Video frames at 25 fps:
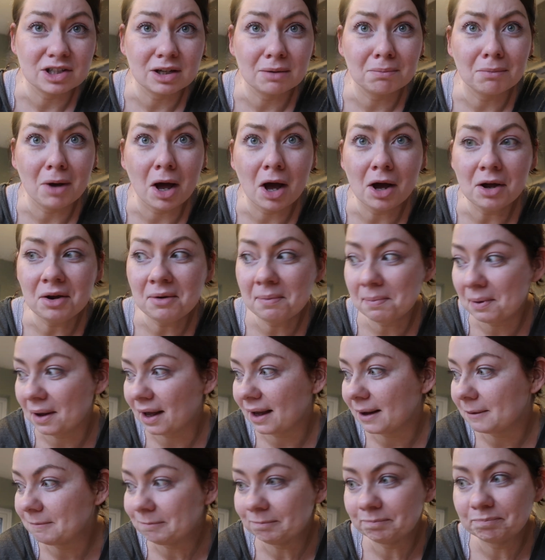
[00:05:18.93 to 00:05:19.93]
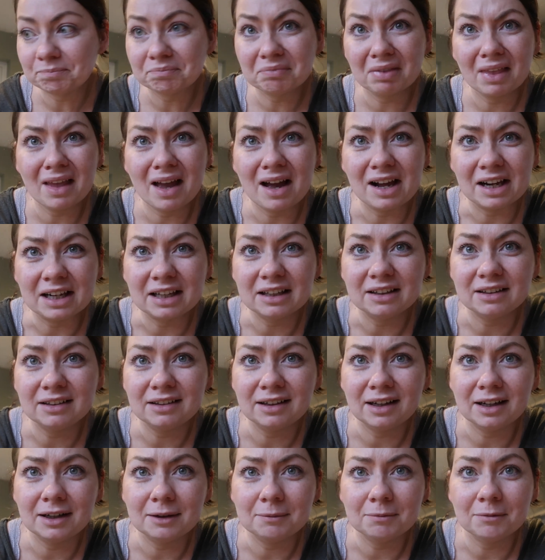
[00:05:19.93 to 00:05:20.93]
So I'm hoping I
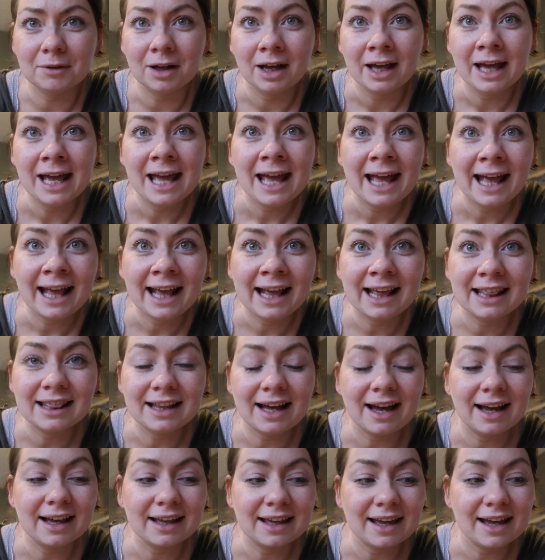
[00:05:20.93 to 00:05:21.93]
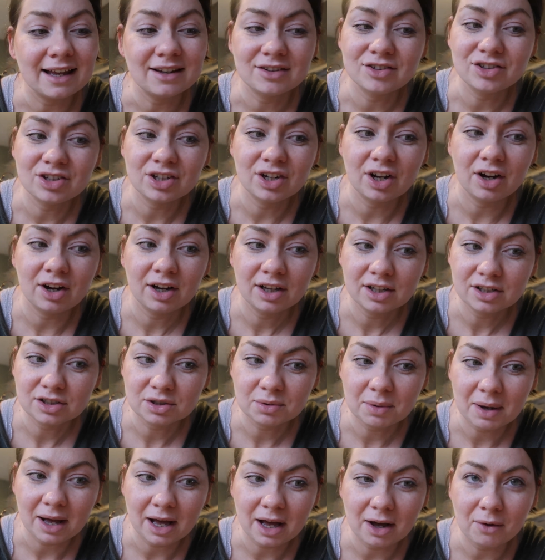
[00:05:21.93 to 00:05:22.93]
can hit that again tonight as
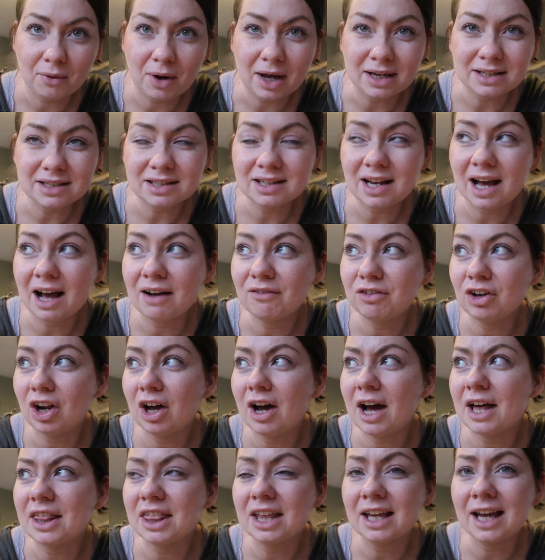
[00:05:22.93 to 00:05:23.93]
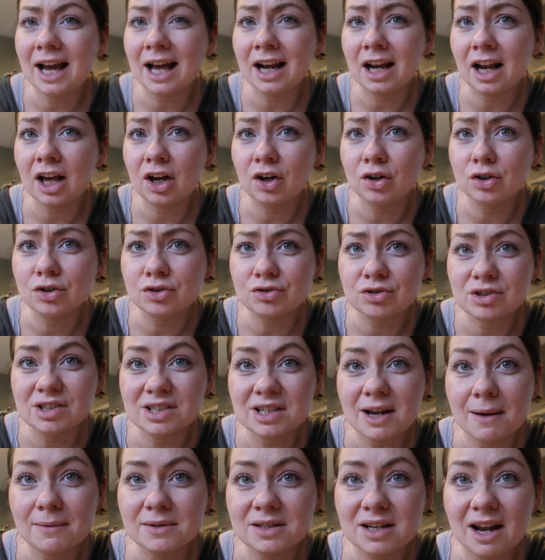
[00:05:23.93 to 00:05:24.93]
well. I did have I had 100
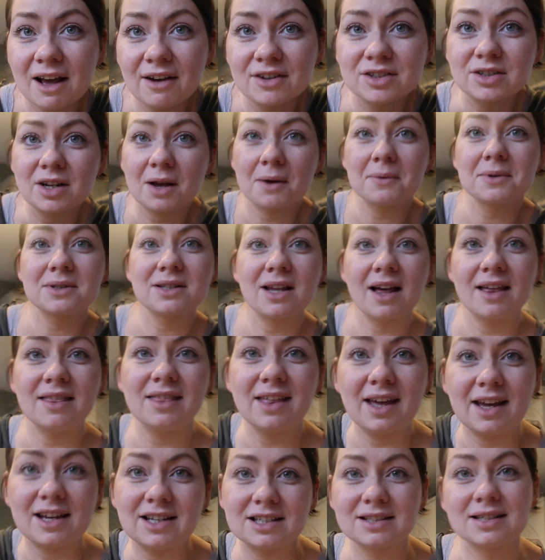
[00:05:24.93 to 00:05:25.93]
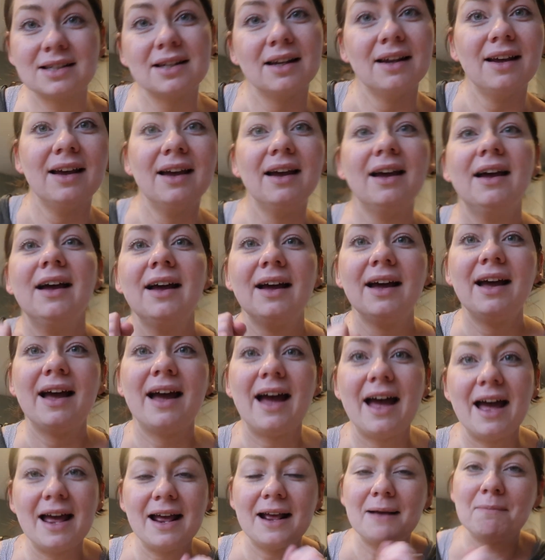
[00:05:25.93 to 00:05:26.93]
steps left, so I was like this
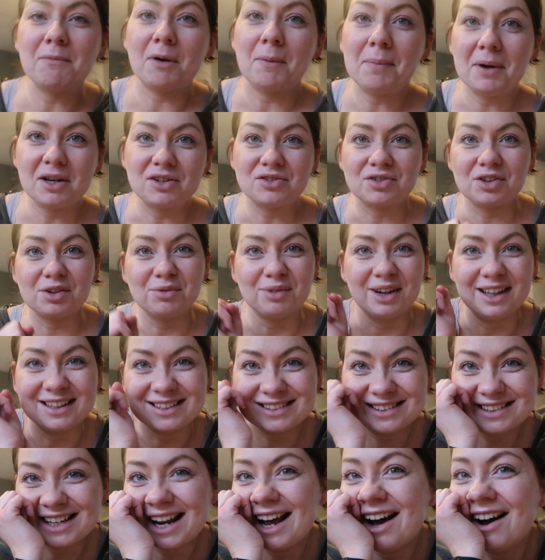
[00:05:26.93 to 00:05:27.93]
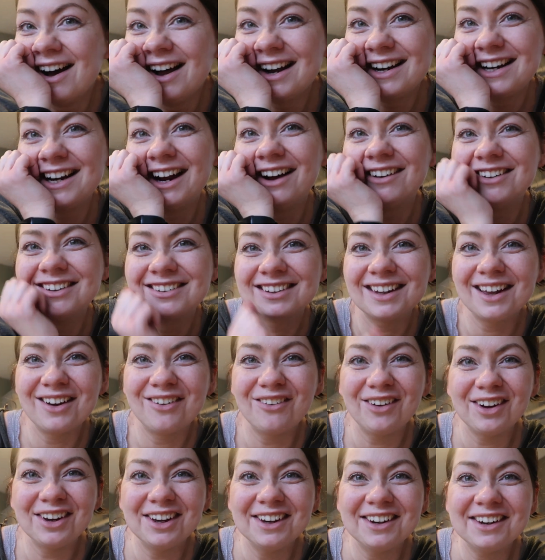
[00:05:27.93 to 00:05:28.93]
in my bedroom last night. I was like,
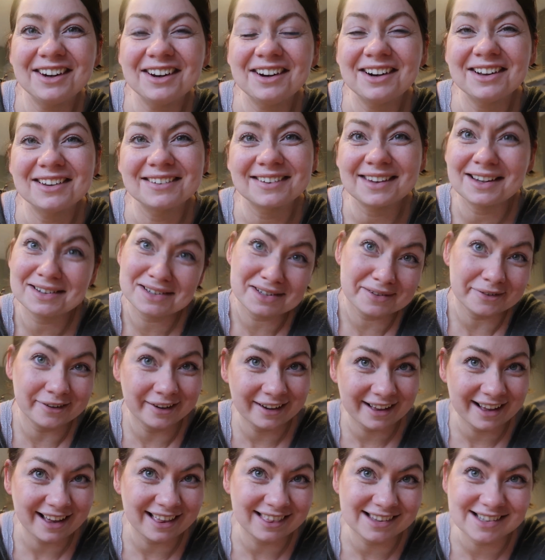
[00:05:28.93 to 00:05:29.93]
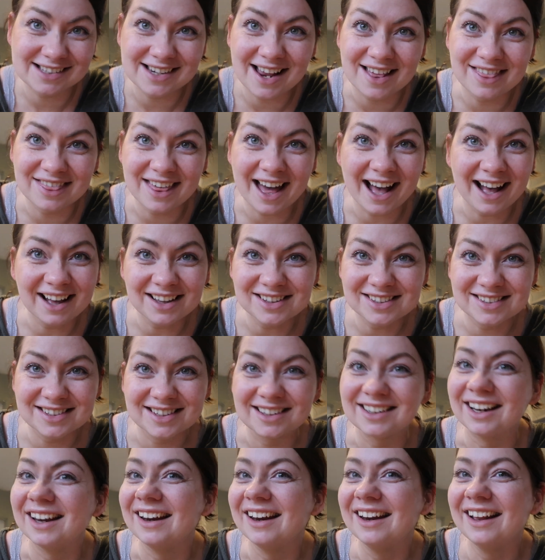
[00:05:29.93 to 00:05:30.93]
what are you doing? I was like, I just wanted to hit the
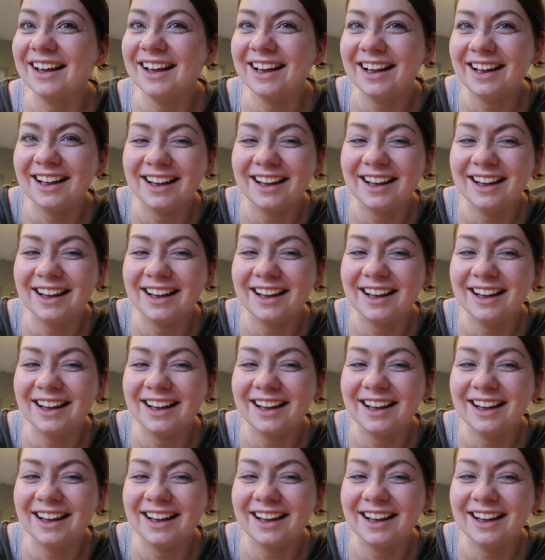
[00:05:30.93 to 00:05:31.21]
10,000.